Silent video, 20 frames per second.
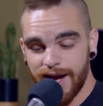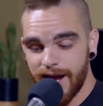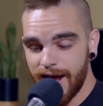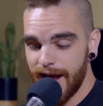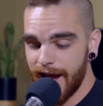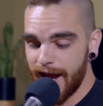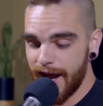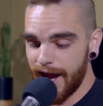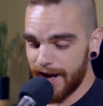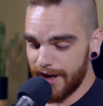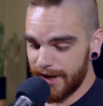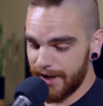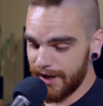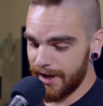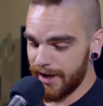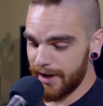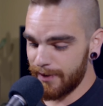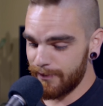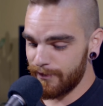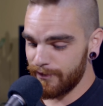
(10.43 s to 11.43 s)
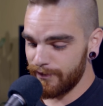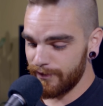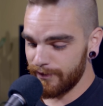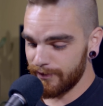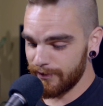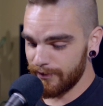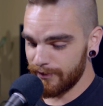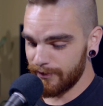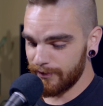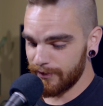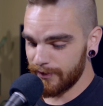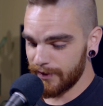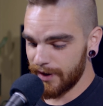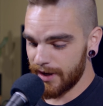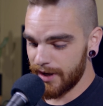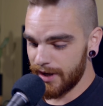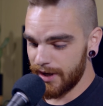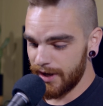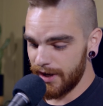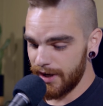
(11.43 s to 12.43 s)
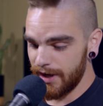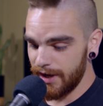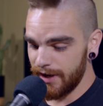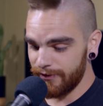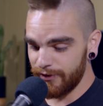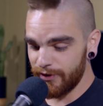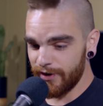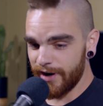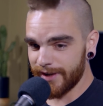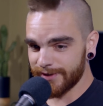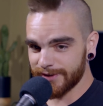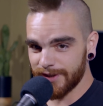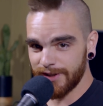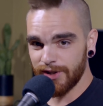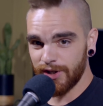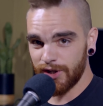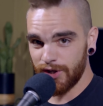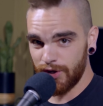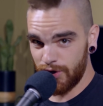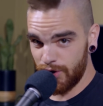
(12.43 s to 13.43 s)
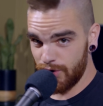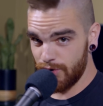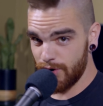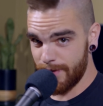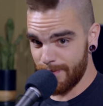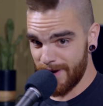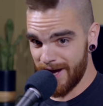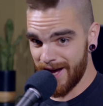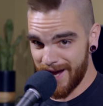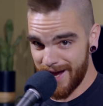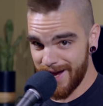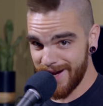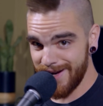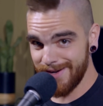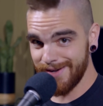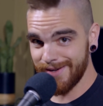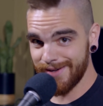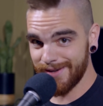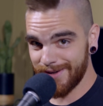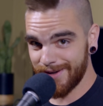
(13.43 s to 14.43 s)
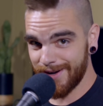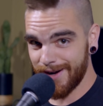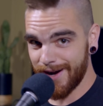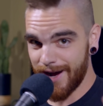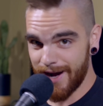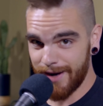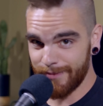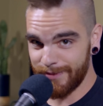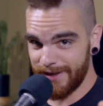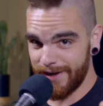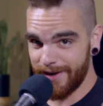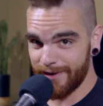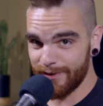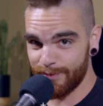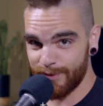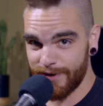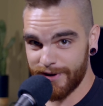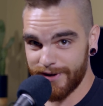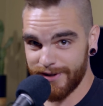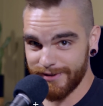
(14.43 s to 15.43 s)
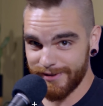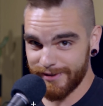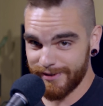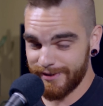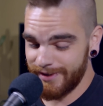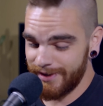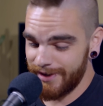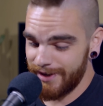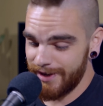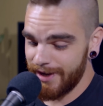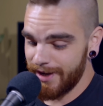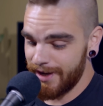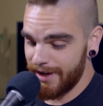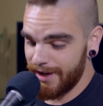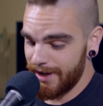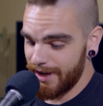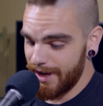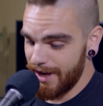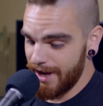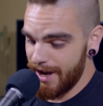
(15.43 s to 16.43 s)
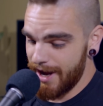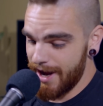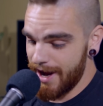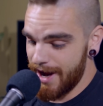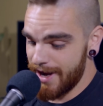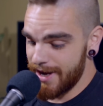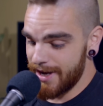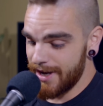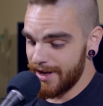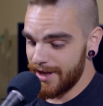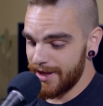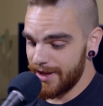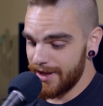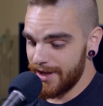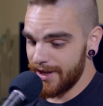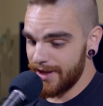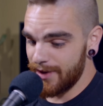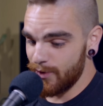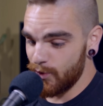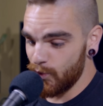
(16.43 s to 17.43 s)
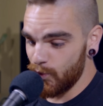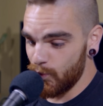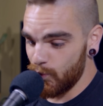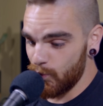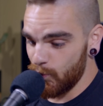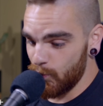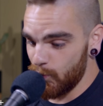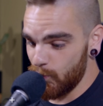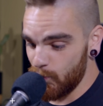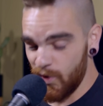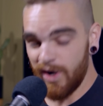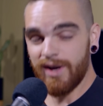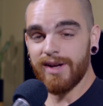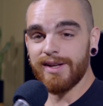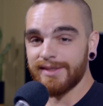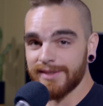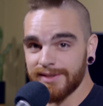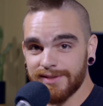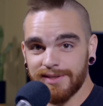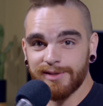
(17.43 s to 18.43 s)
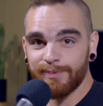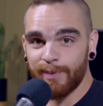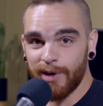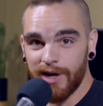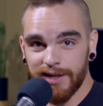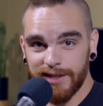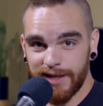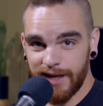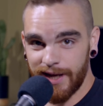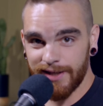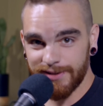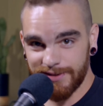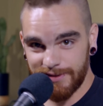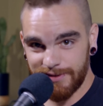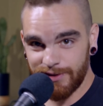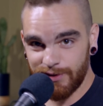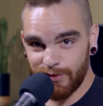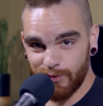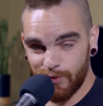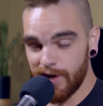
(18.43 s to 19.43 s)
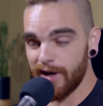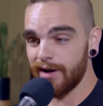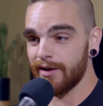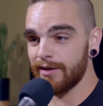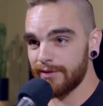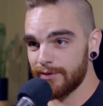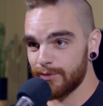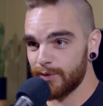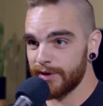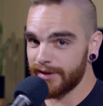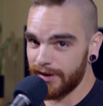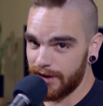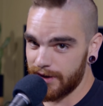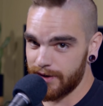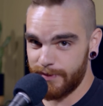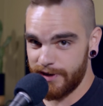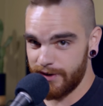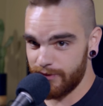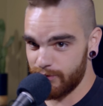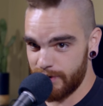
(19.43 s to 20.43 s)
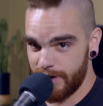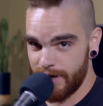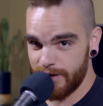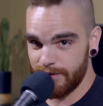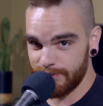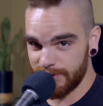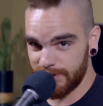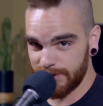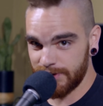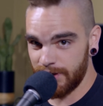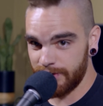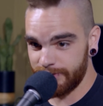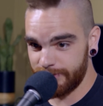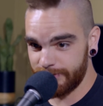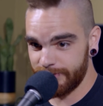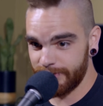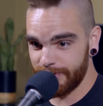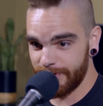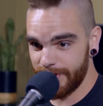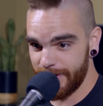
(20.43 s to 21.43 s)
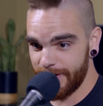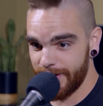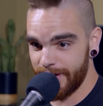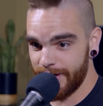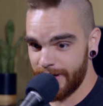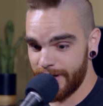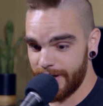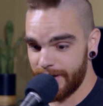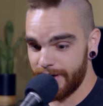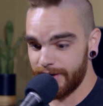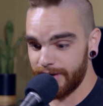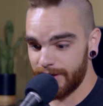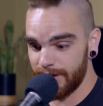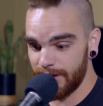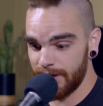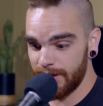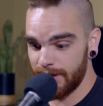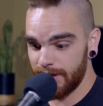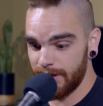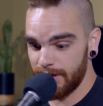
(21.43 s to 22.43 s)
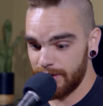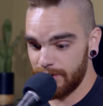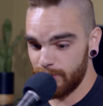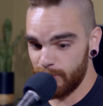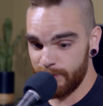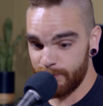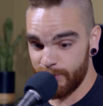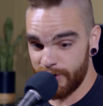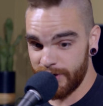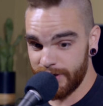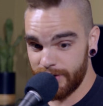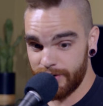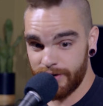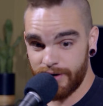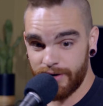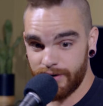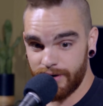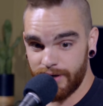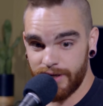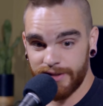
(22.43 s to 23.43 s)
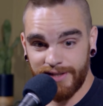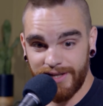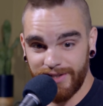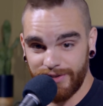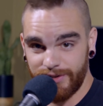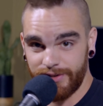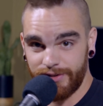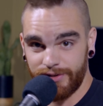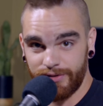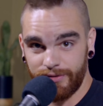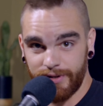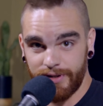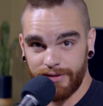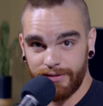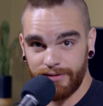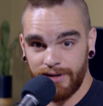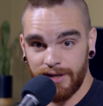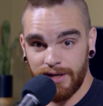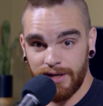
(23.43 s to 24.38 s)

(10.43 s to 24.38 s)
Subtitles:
And if you're asking who am I'm Tanner Prittis. And what does this podcast do? Well, we talk about random stuff and we bring your attention to it.